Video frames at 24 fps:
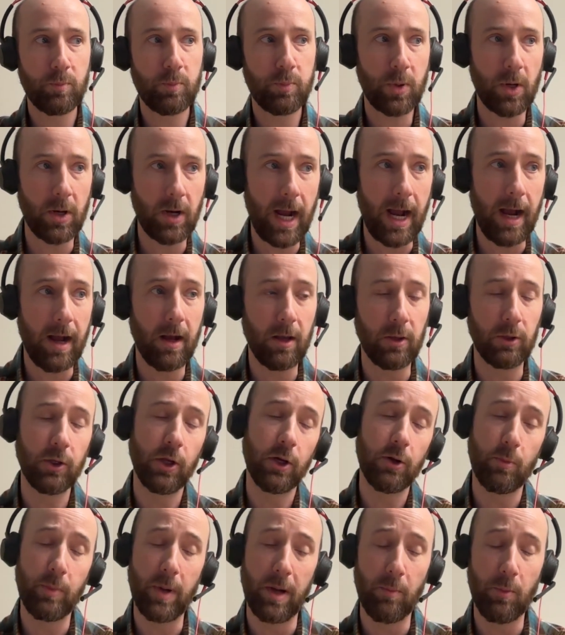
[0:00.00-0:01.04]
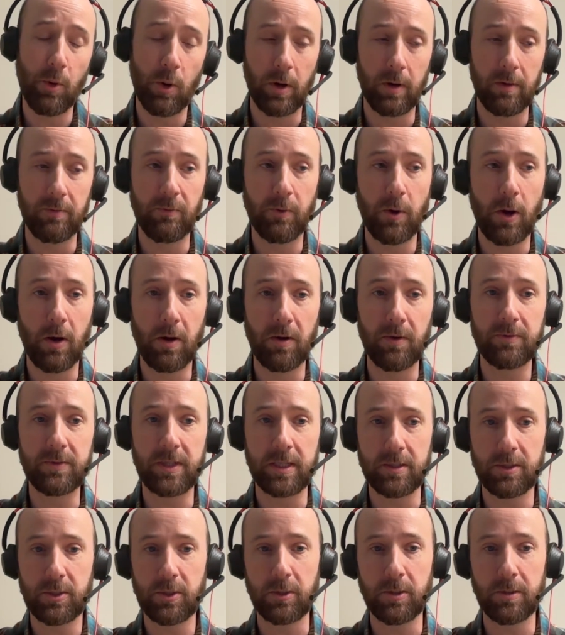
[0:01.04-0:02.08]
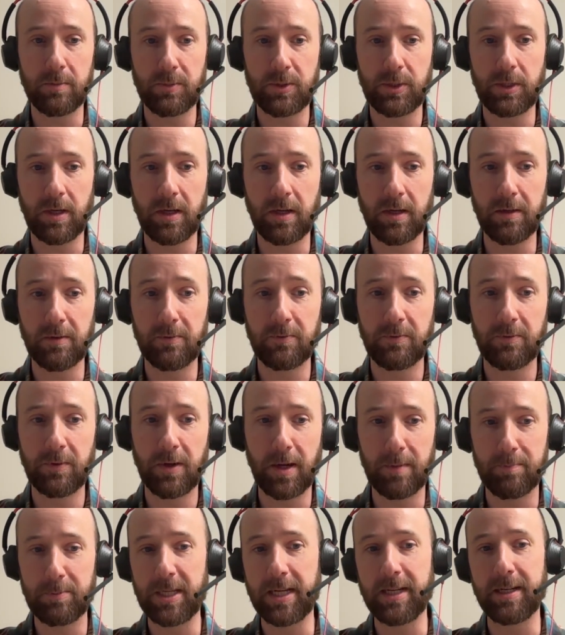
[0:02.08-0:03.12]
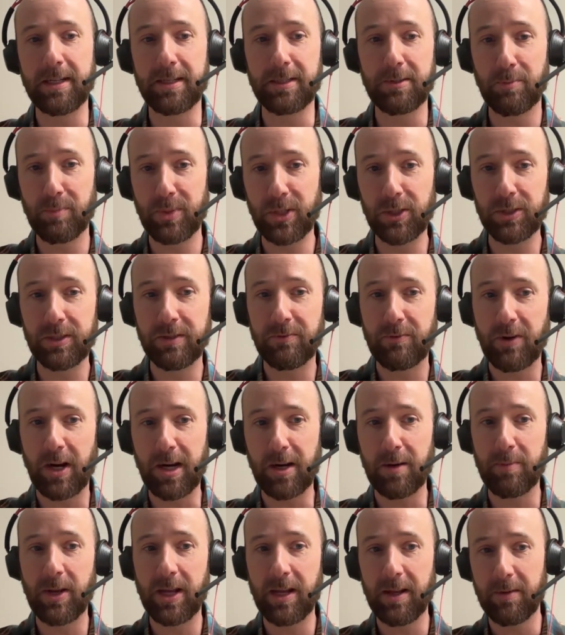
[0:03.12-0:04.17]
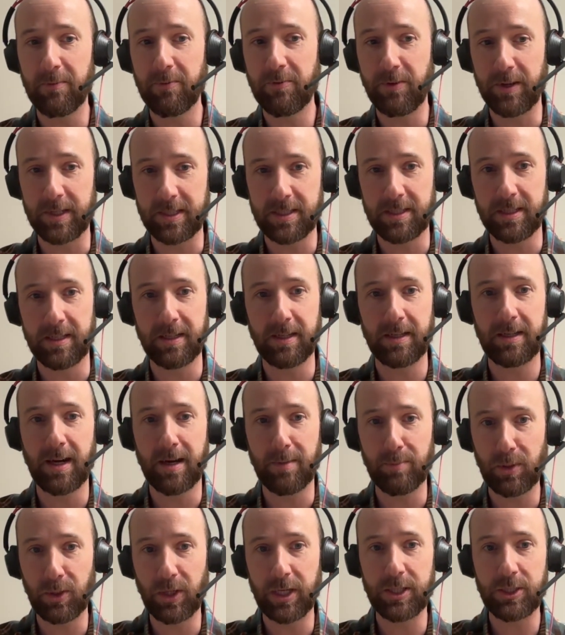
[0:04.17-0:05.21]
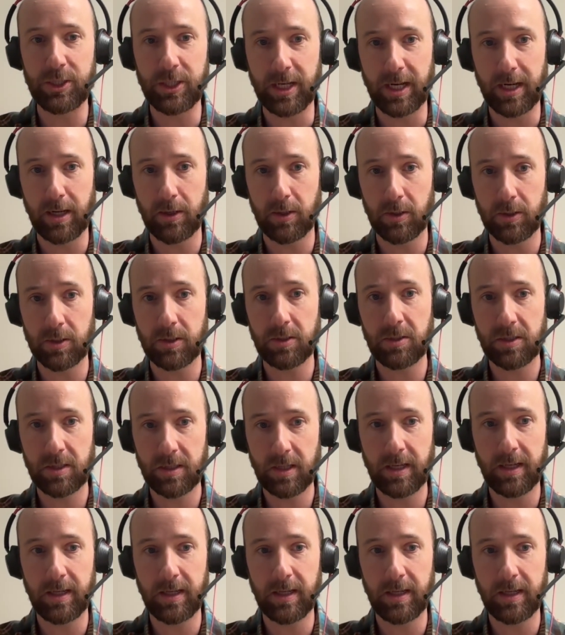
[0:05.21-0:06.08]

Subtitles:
perhaps a little bit more involved in terms of updating your build environment, fixing compilation errors,